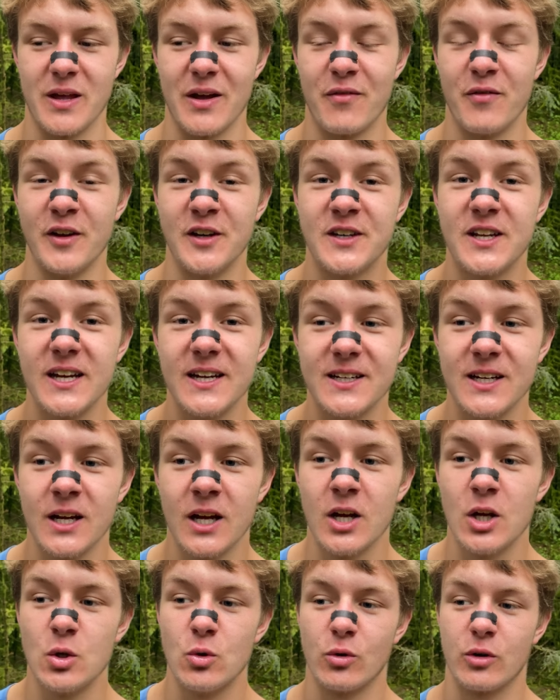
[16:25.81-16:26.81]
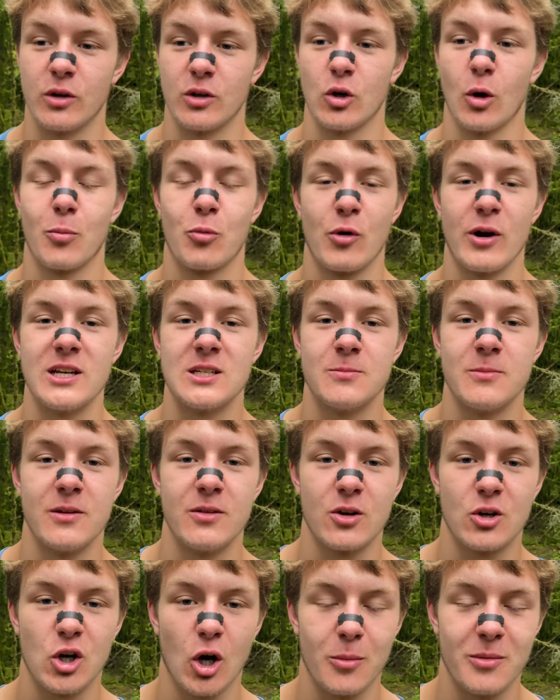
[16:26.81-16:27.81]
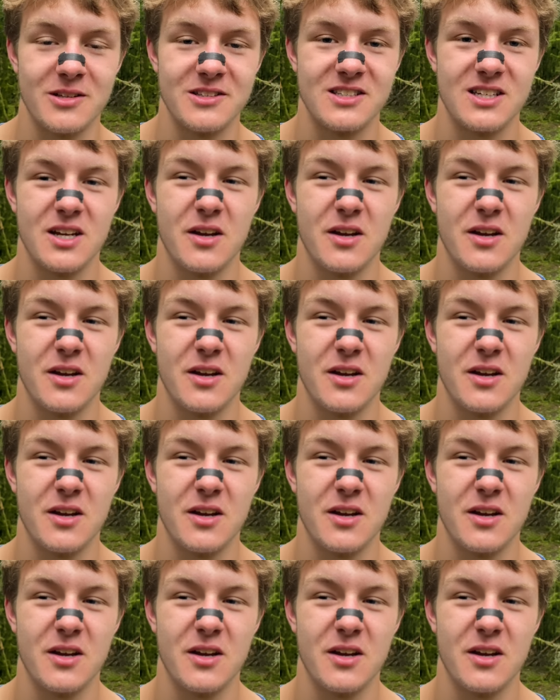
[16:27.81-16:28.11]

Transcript: If it did, you can go praise me in the comments.